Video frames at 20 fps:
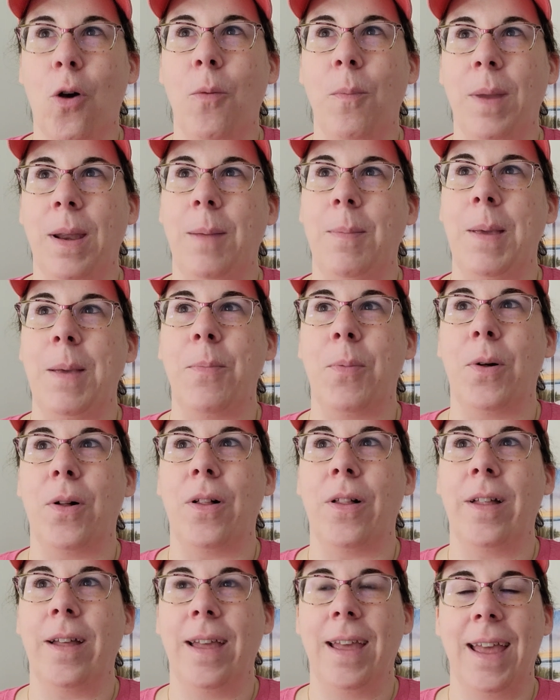many
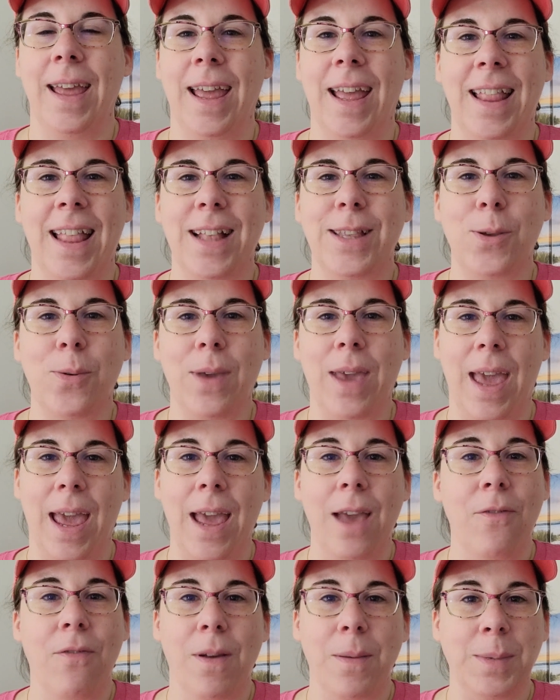people. And that's
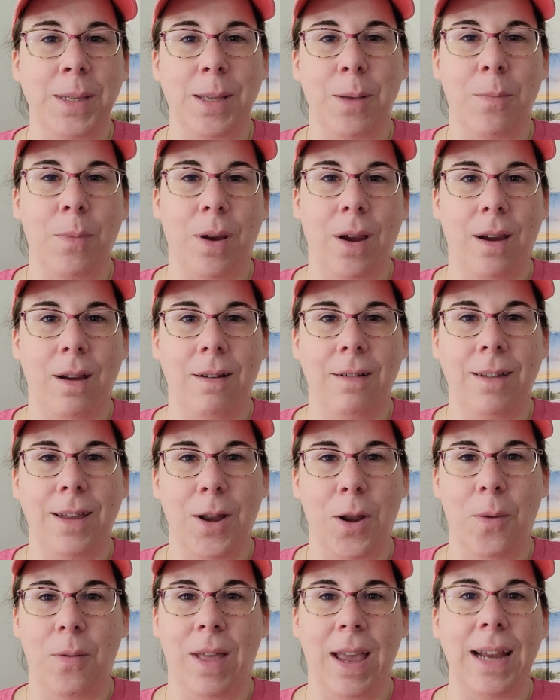okay if I'm somewhere,
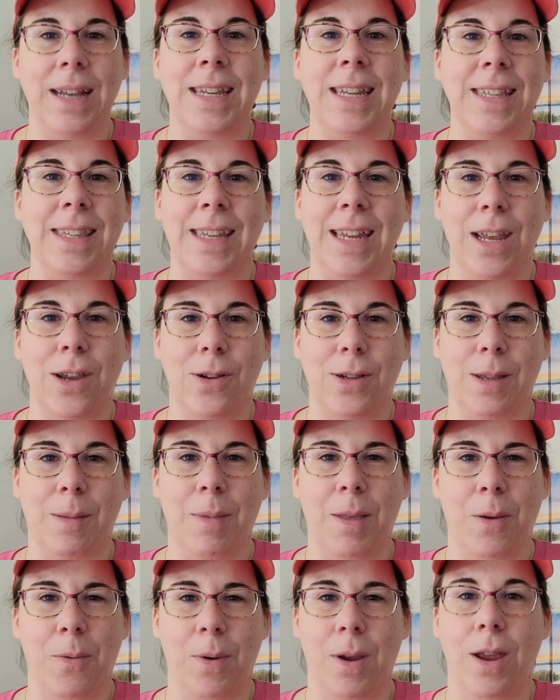like Disney or
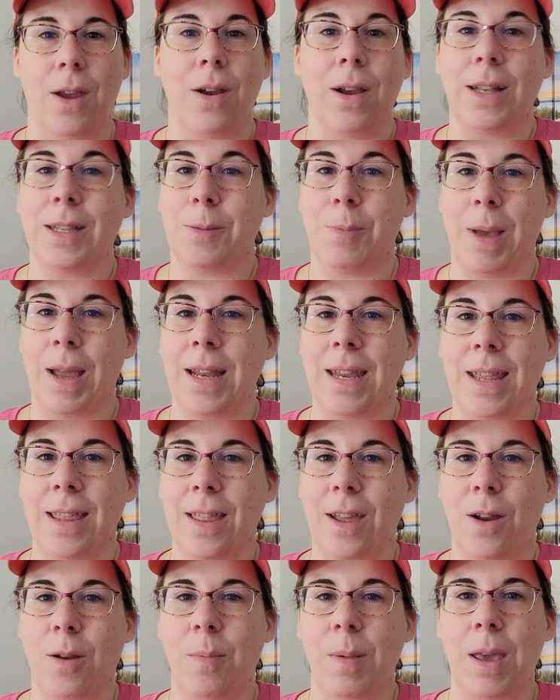something where you're expecting
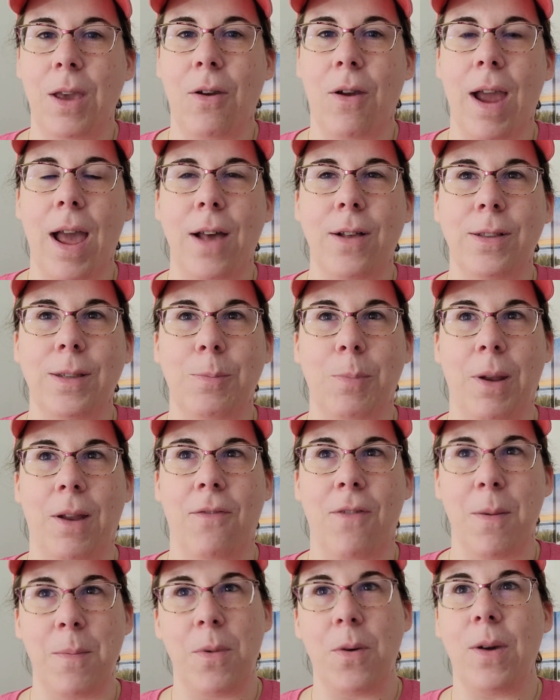there to be crowds, but
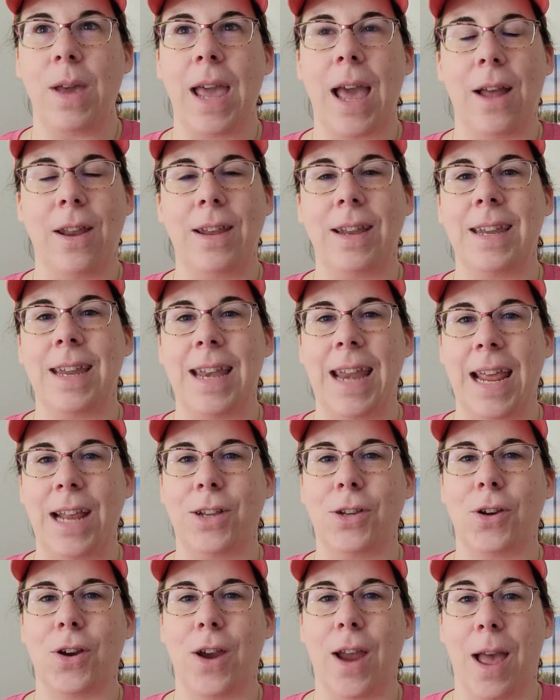if I'm going out into
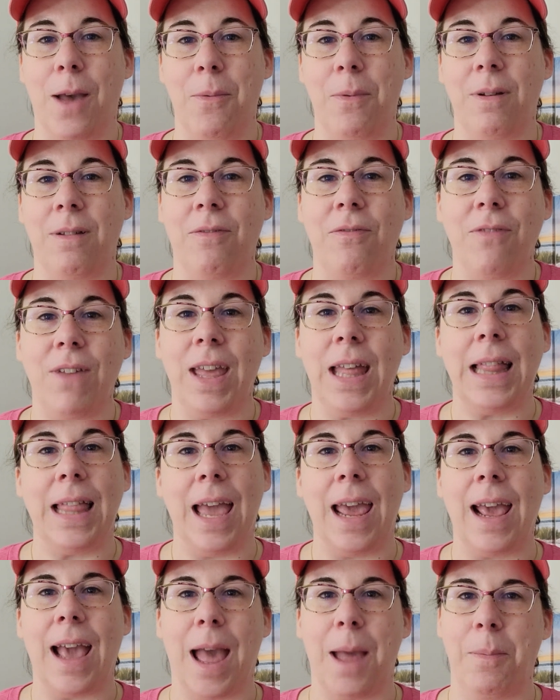nature, I want to feel
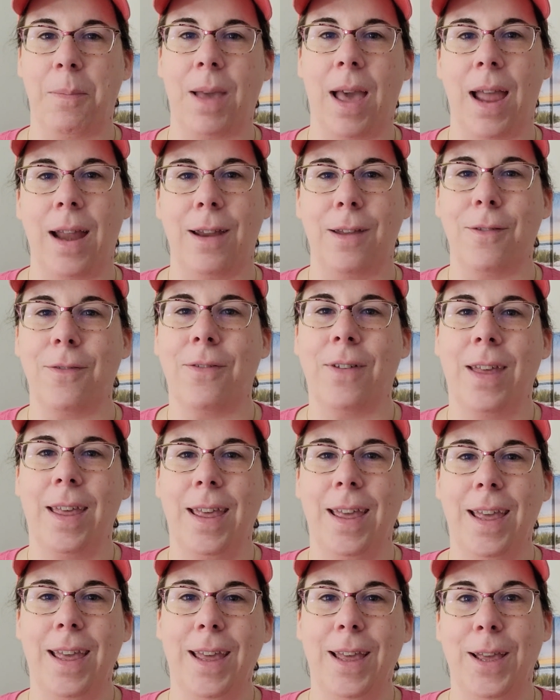like I'm kind of
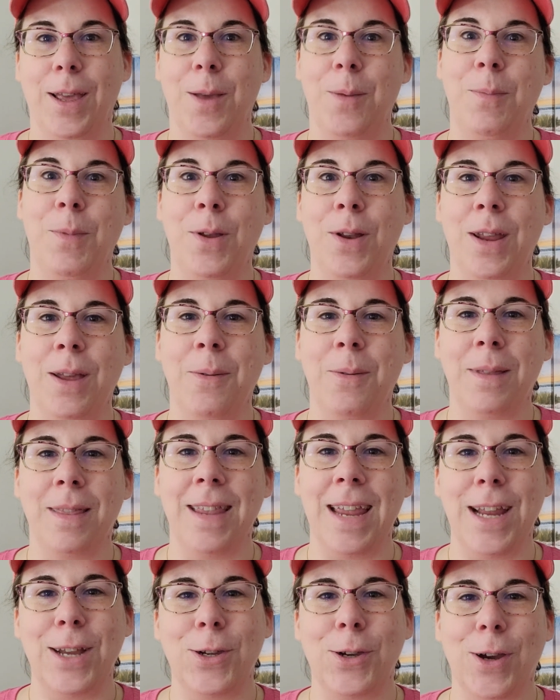communing with
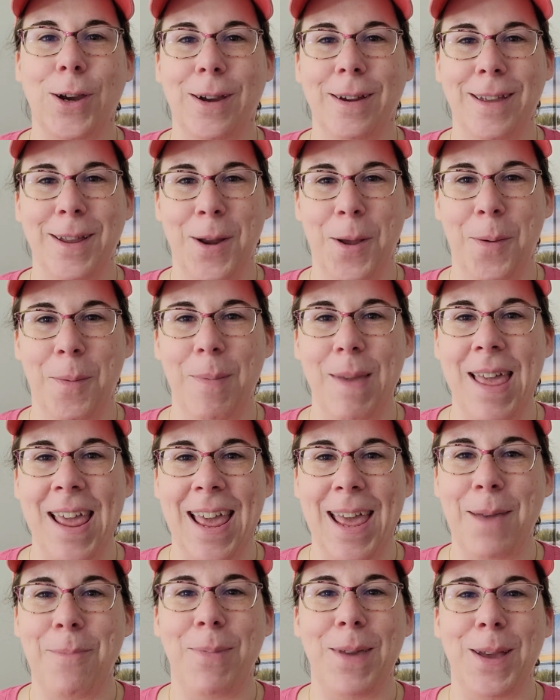nature, being
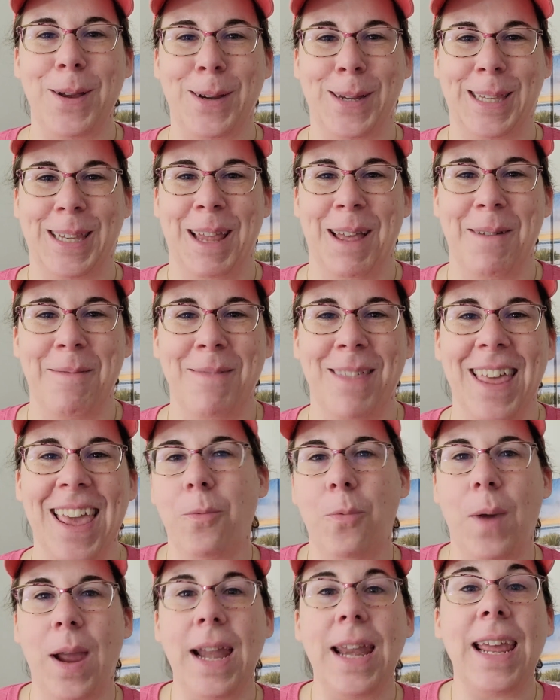a hippie or
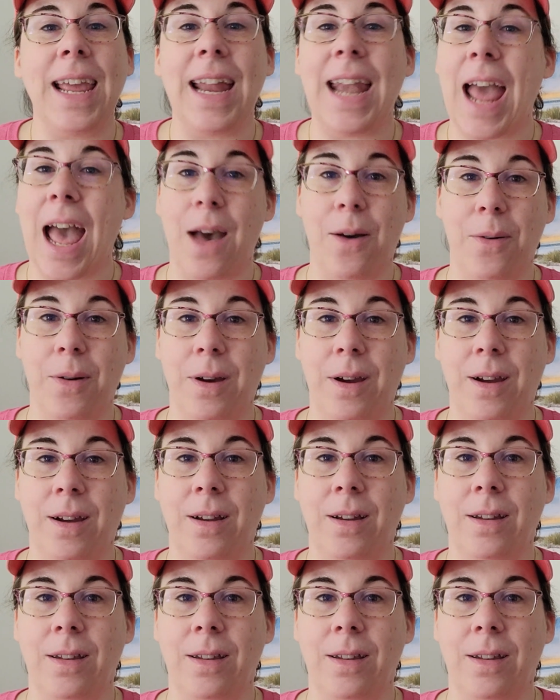something. Waiting an hour